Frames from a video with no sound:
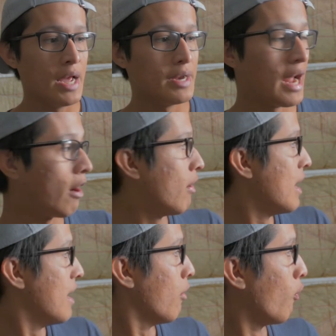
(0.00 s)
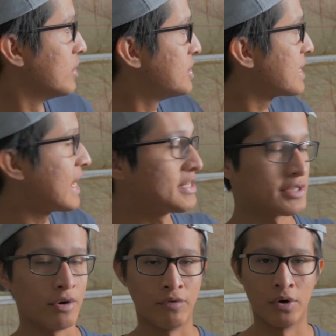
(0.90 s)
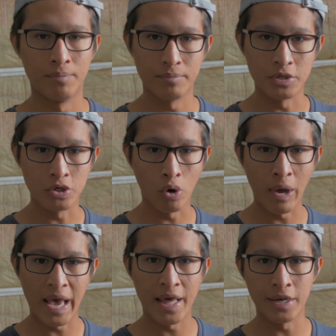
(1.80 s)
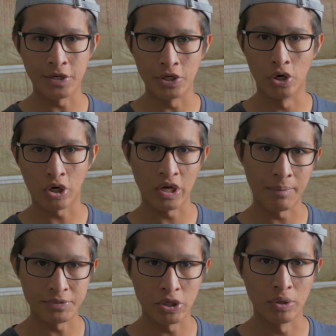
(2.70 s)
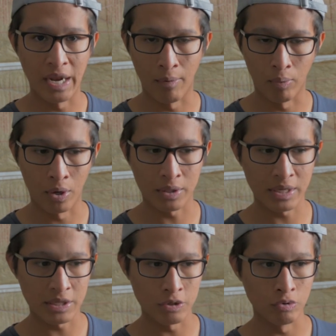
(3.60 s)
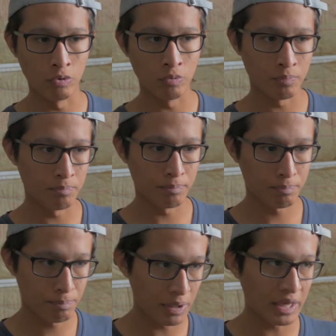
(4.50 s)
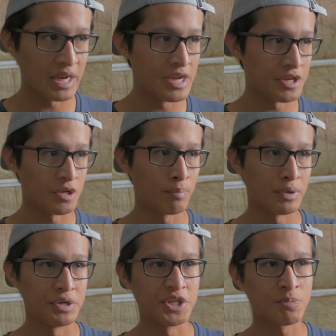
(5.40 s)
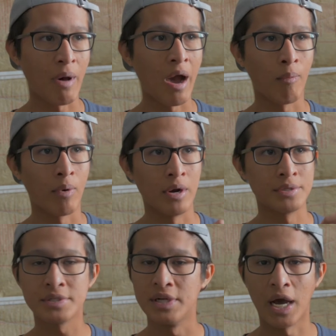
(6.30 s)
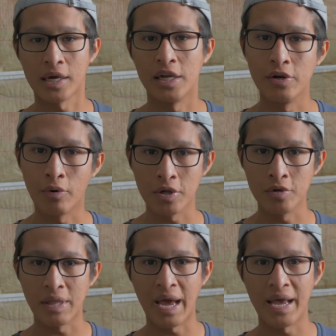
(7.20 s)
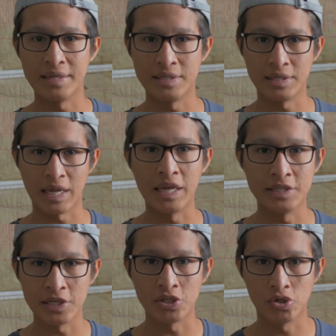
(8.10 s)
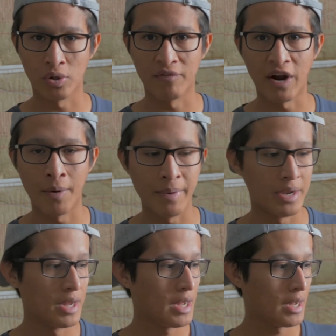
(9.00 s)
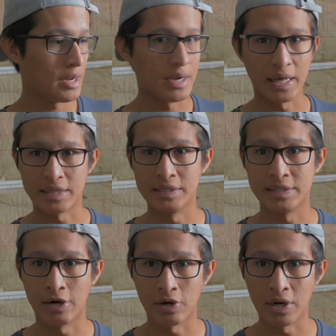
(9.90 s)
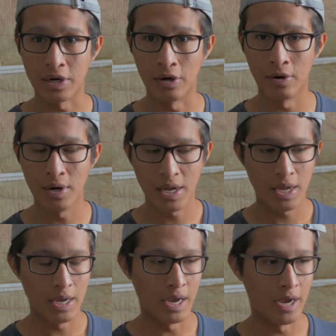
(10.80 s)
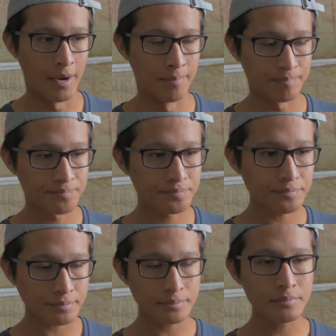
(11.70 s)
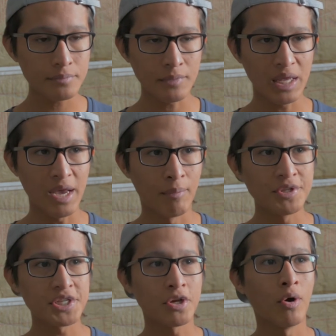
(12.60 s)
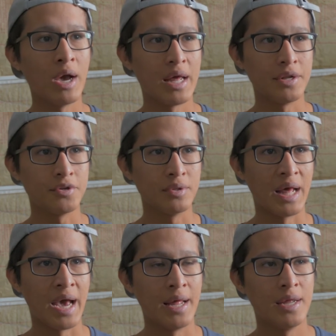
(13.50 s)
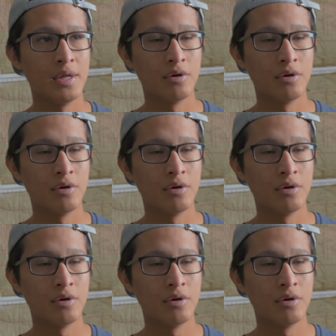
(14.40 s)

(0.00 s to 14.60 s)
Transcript: Now, once you get a server, you go ahead and you hook it up to your network, you plug it in and you put it in a spot where it's not gonna know you, that has an AC control environment, not this area here. And once you go ahead and do that,